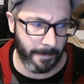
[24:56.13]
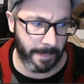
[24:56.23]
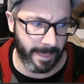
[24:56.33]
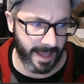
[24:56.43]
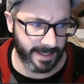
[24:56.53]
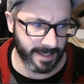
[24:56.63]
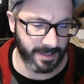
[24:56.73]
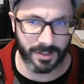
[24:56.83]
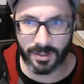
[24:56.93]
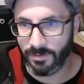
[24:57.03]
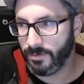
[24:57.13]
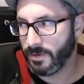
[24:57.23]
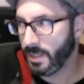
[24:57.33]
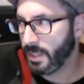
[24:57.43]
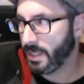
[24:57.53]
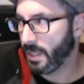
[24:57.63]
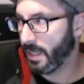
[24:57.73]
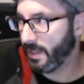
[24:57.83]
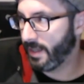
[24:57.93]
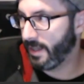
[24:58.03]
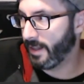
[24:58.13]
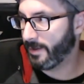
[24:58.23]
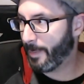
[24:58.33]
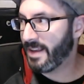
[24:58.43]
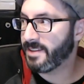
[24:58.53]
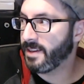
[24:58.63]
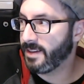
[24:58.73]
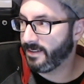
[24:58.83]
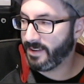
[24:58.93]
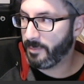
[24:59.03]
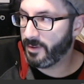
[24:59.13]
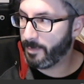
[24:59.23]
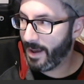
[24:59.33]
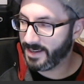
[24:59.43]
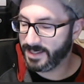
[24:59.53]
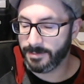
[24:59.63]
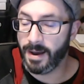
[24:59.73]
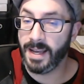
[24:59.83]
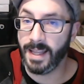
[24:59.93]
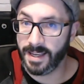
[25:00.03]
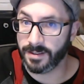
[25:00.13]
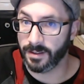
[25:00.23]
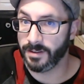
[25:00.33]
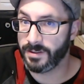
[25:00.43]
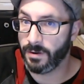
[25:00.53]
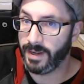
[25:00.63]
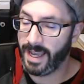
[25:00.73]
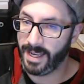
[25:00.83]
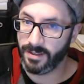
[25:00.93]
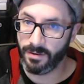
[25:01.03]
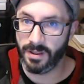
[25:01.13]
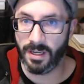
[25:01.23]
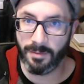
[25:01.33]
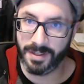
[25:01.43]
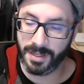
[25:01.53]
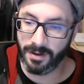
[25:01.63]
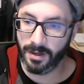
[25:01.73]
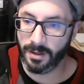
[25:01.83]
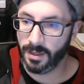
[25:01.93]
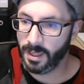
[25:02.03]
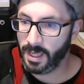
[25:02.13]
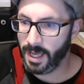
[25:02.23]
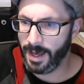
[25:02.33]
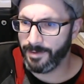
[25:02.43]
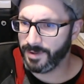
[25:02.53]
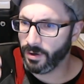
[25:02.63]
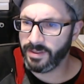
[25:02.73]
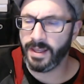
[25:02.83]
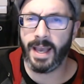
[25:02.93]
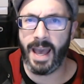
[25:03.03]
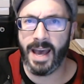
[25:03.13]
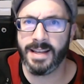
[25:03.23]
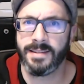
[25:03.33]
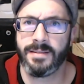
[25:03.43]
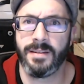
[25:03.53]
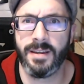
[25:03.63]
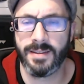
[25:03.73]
It doesn't do... it's basically the same specs as my laser, so it can't do thicker material. The only thing it has is the